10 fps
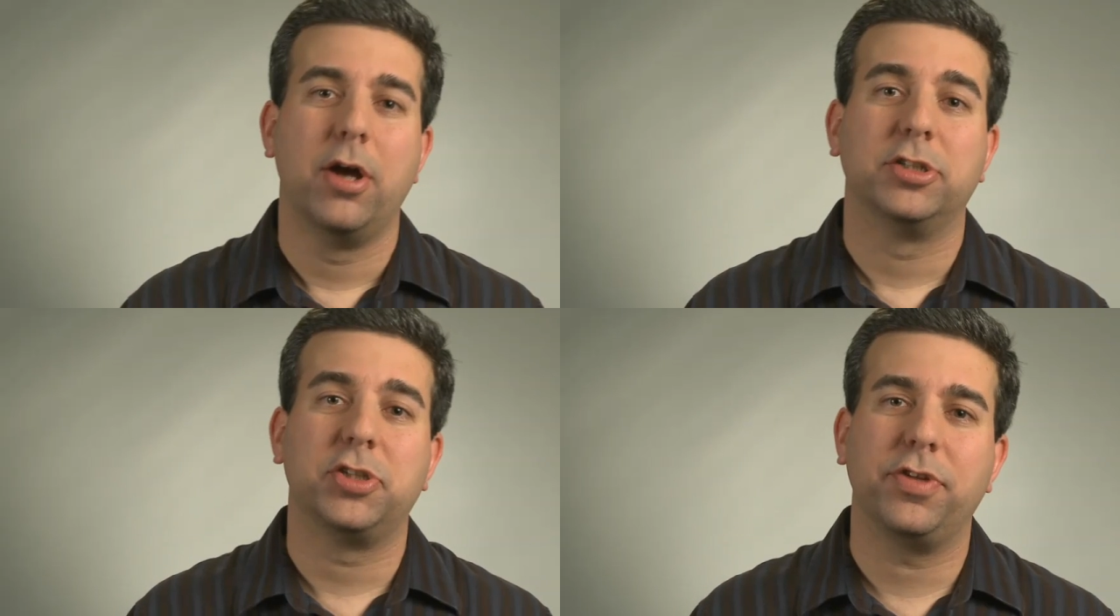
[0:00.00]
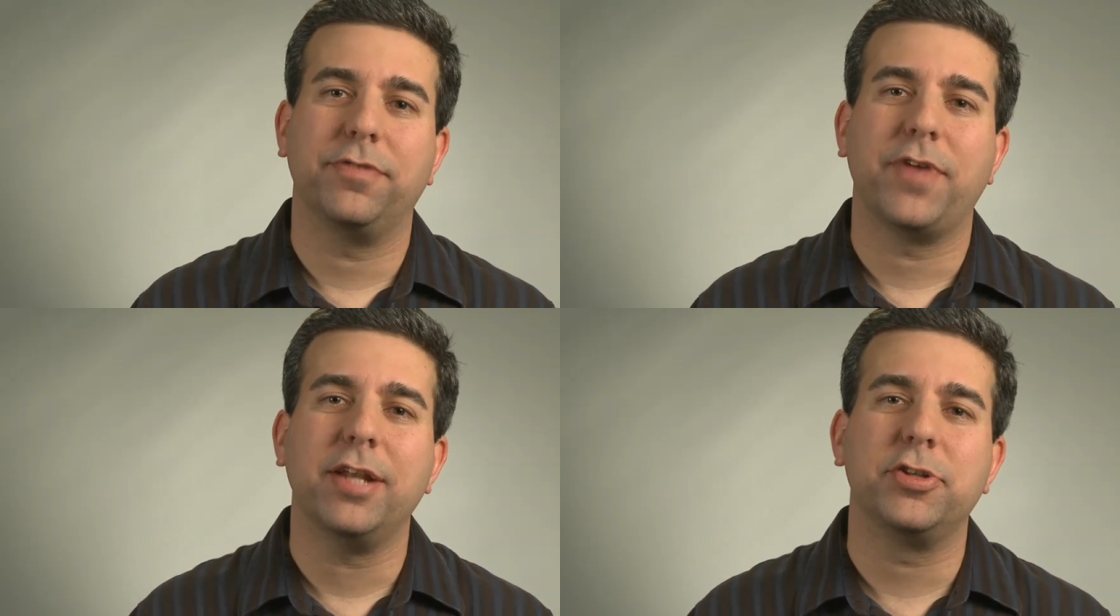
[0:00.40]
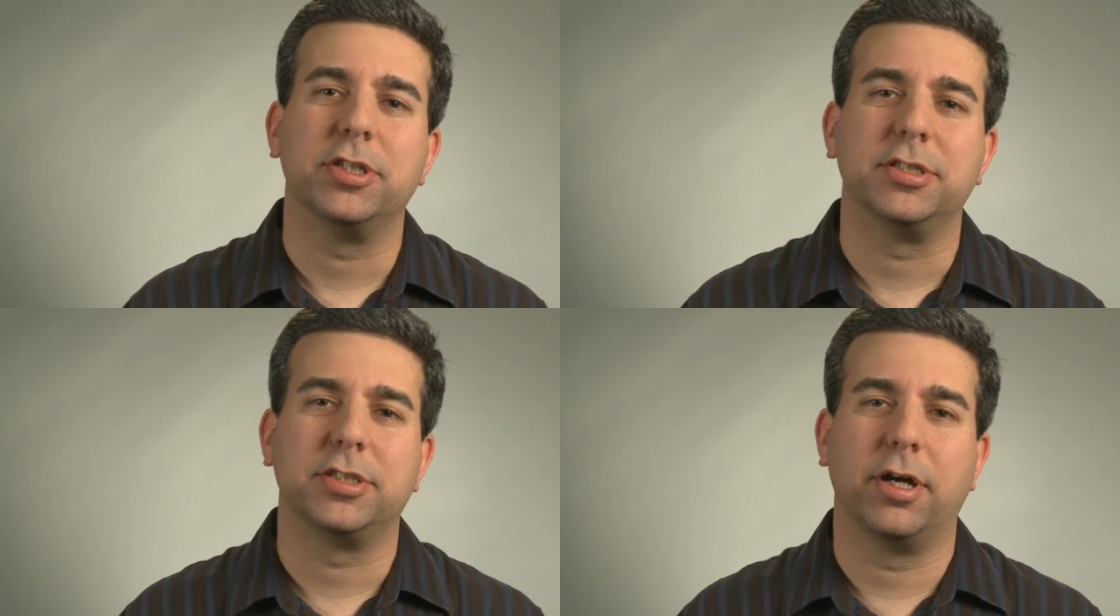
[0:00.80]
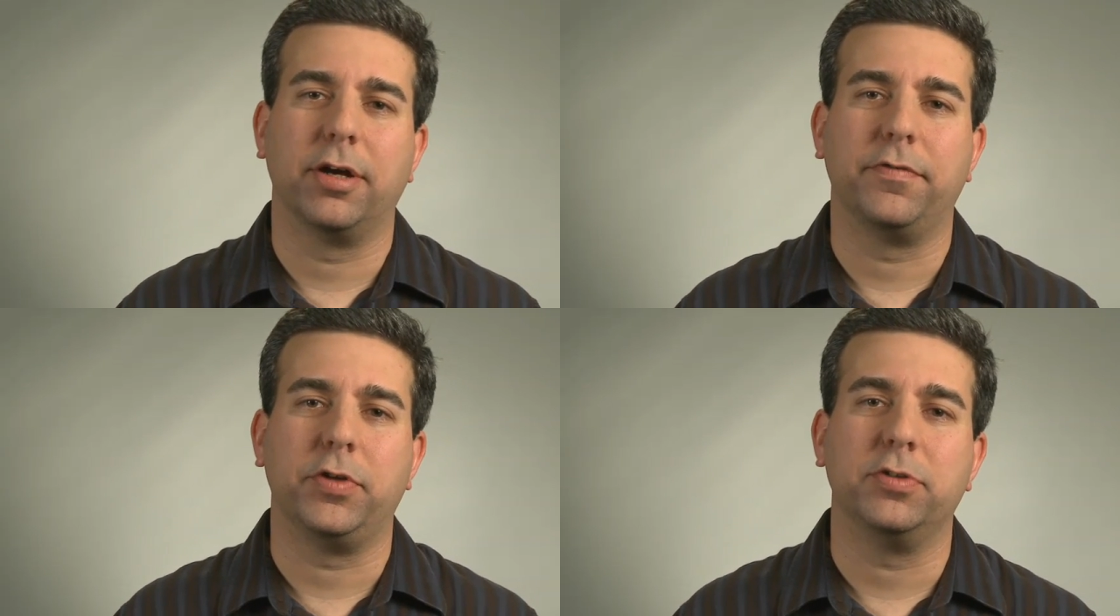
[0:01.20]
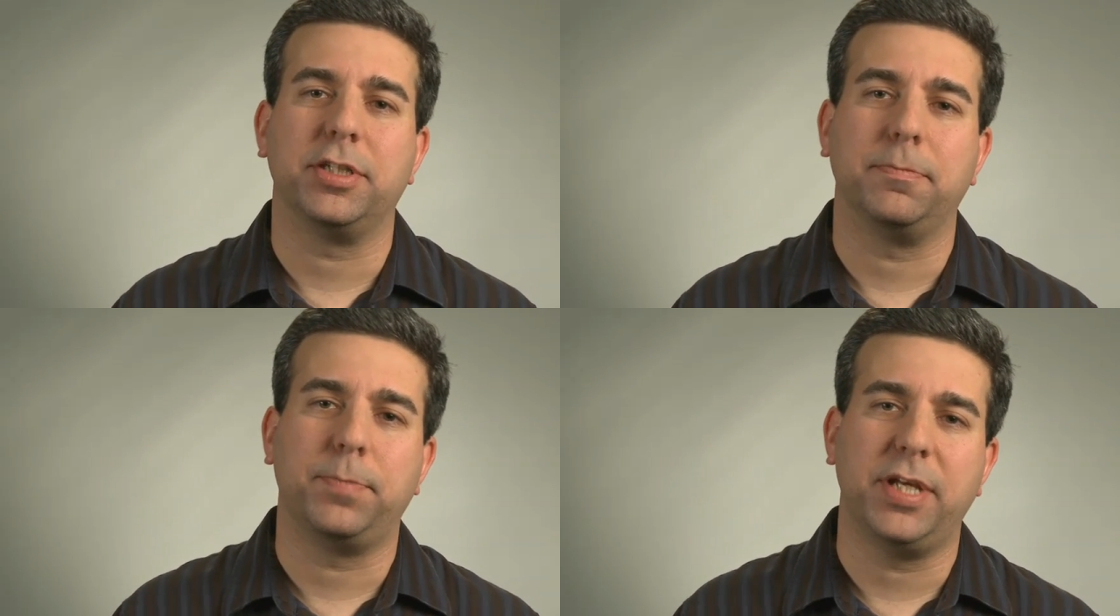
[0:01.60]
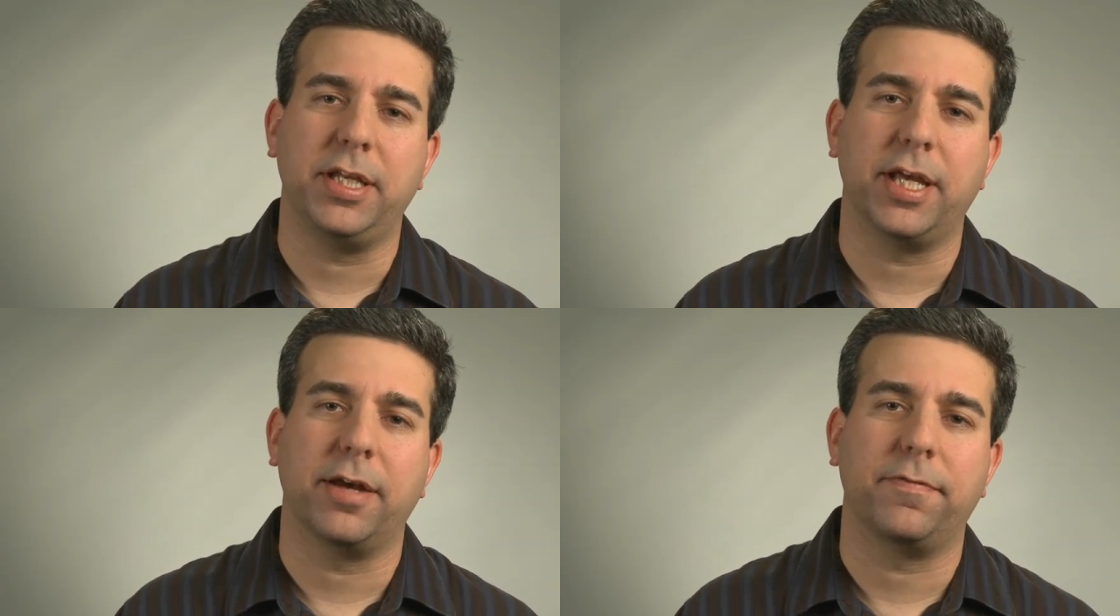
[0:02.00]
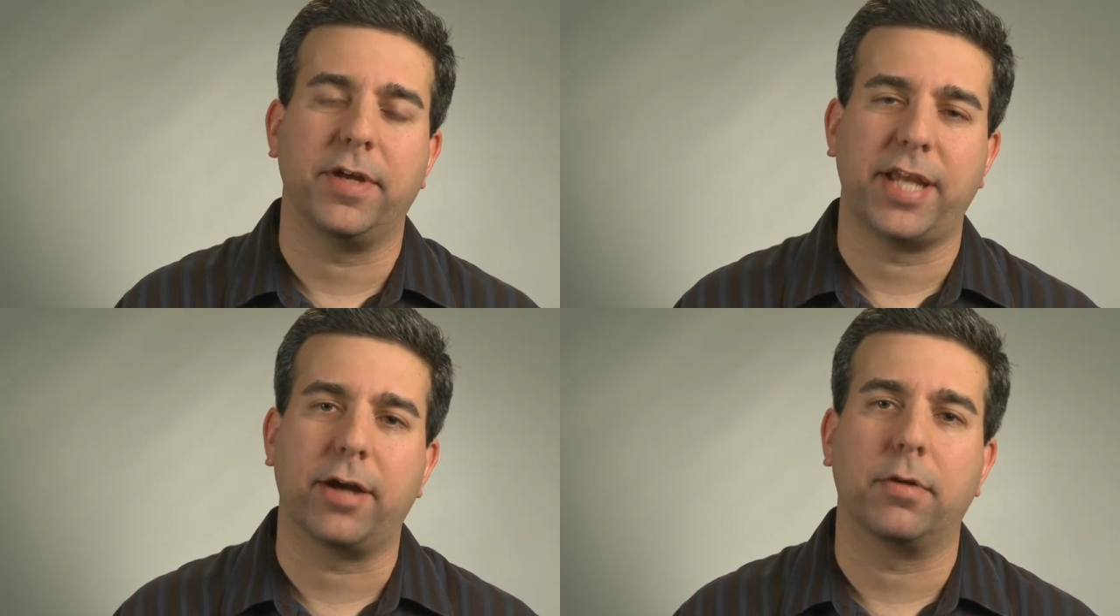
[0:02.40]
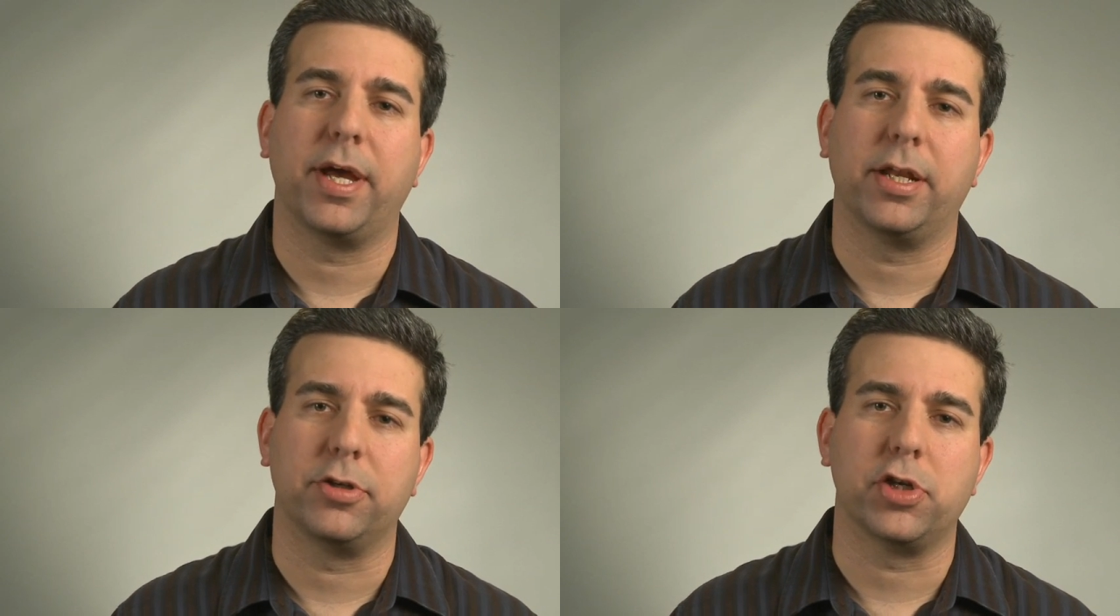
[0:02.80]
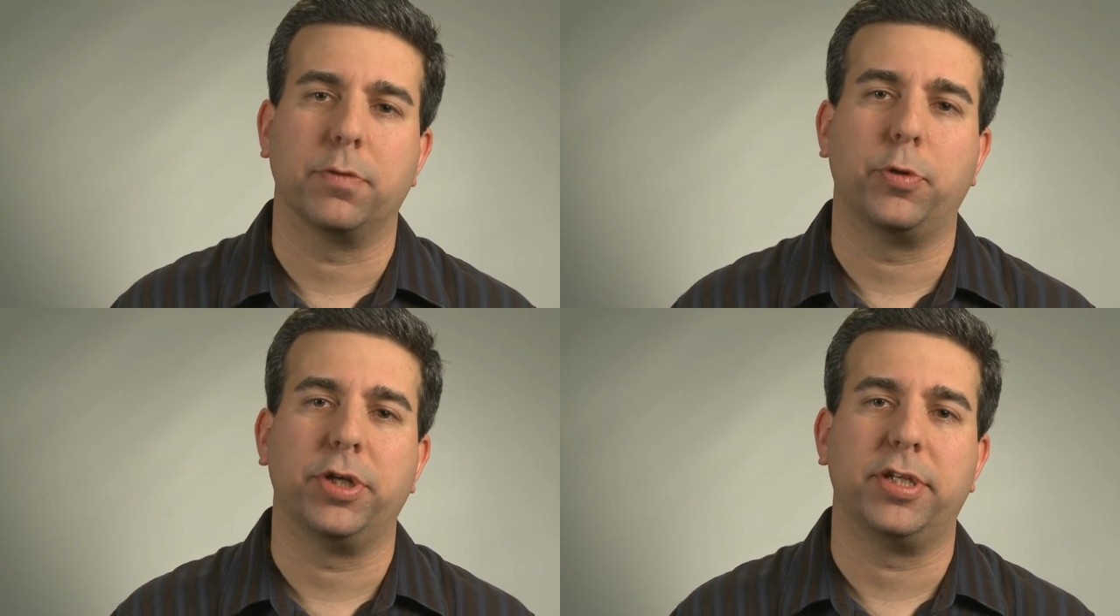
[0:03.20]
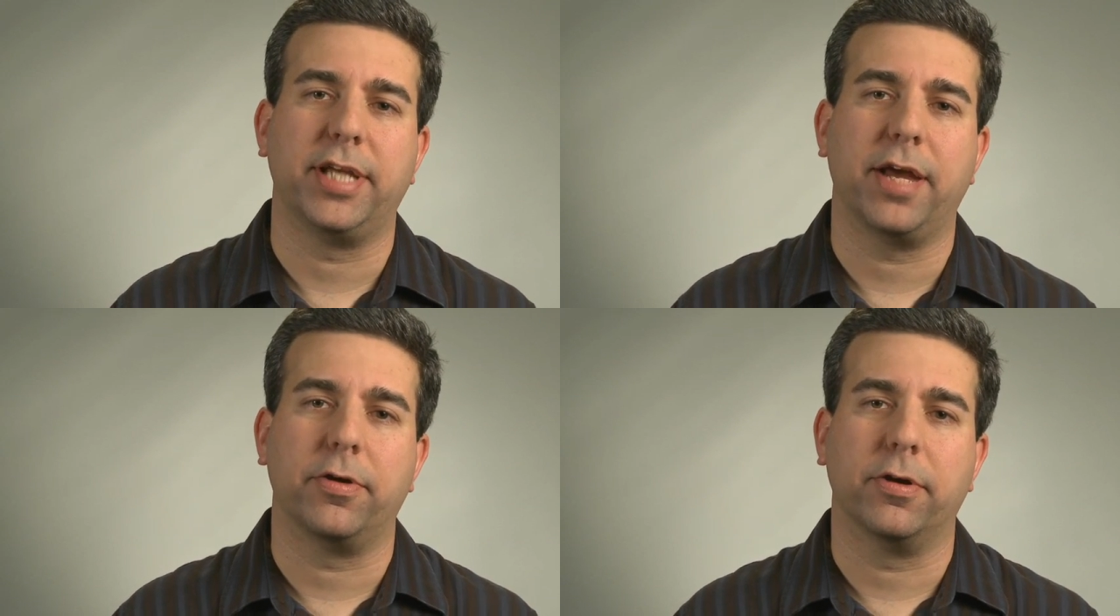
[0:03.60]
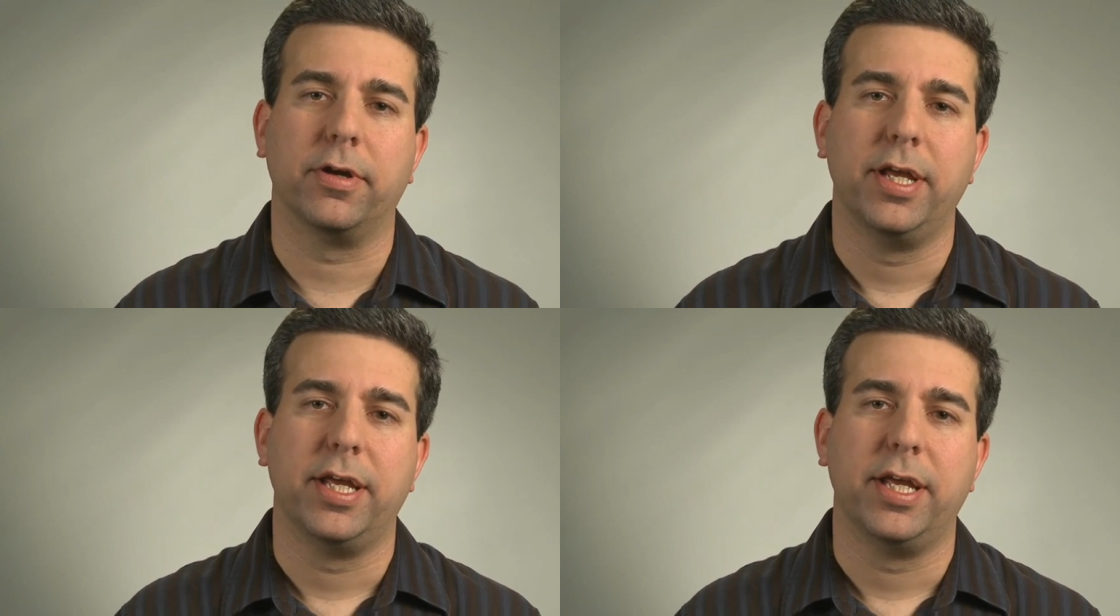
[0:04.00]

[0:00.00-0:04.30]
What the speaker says: So the advantages of using PDF and Acrobat and SharePoint together